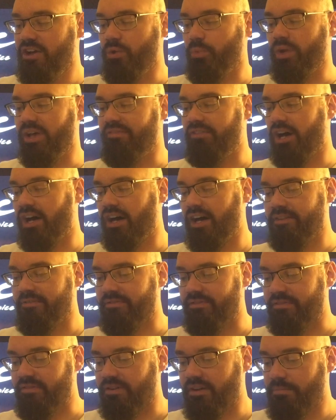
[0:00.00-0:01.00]
We have
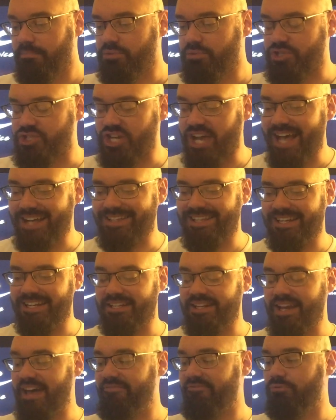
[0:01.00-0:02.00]
Hutton projected
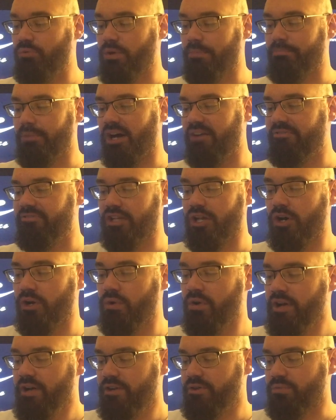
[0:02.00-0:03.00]
in net for
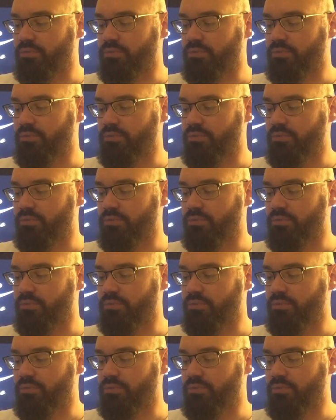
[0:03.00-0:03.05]
Buffalo.